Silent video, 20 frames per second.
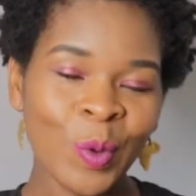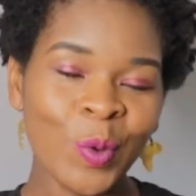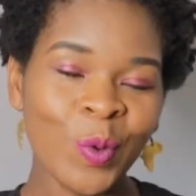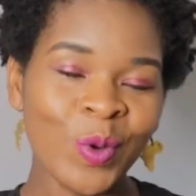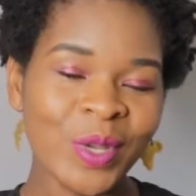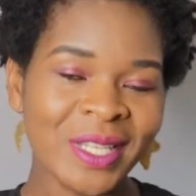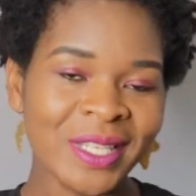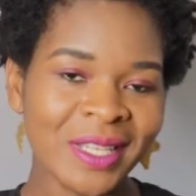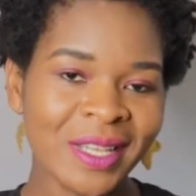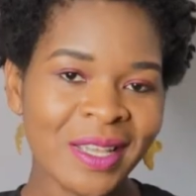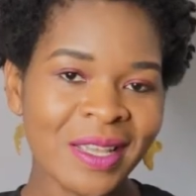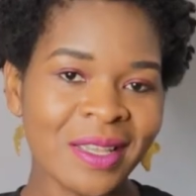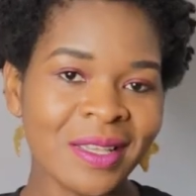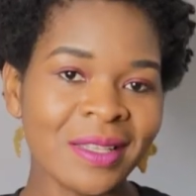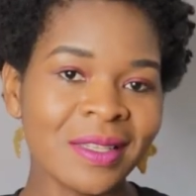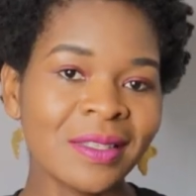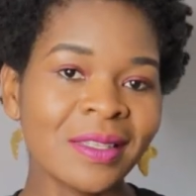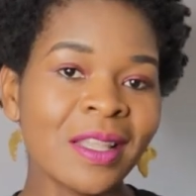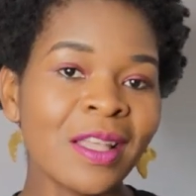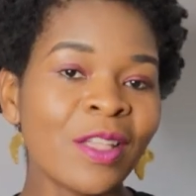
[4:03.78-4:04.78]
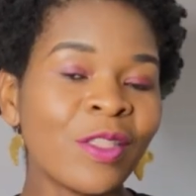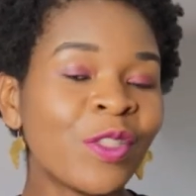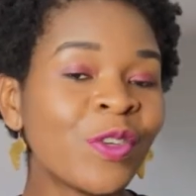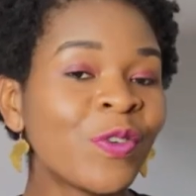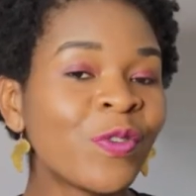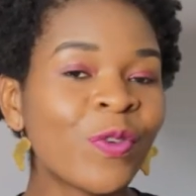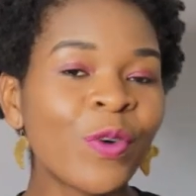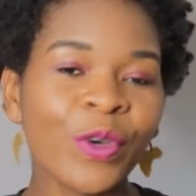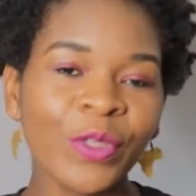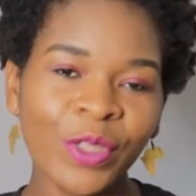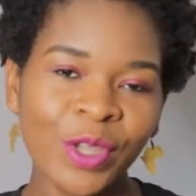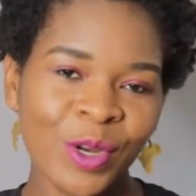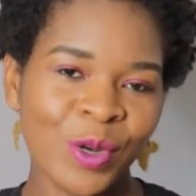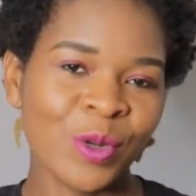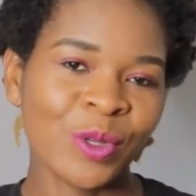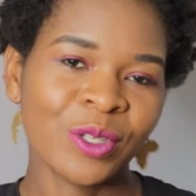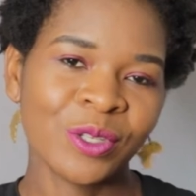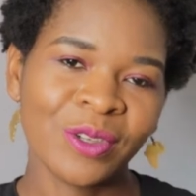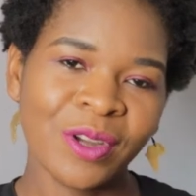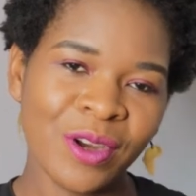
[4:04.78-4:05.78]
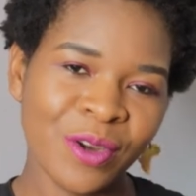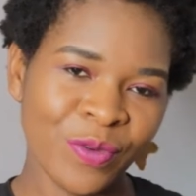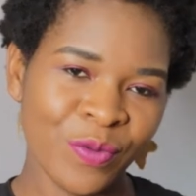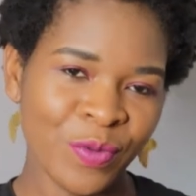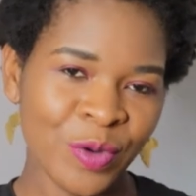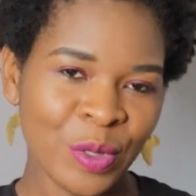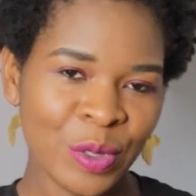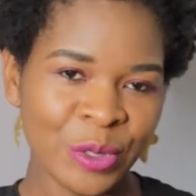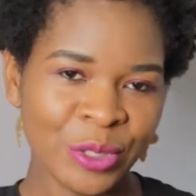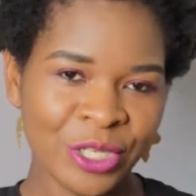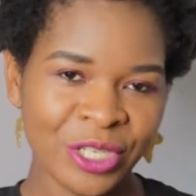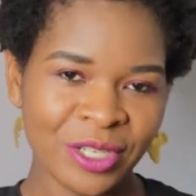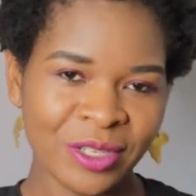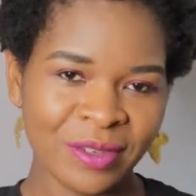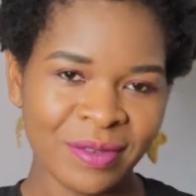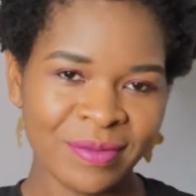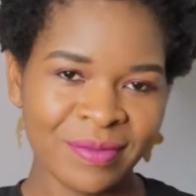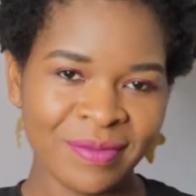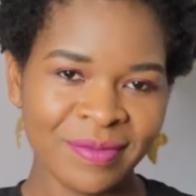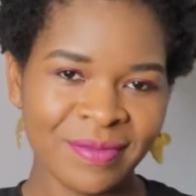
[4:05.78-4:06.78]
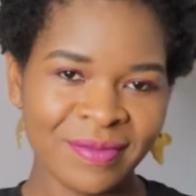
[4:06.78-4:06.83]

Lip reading: which is the fourth industrial revolution.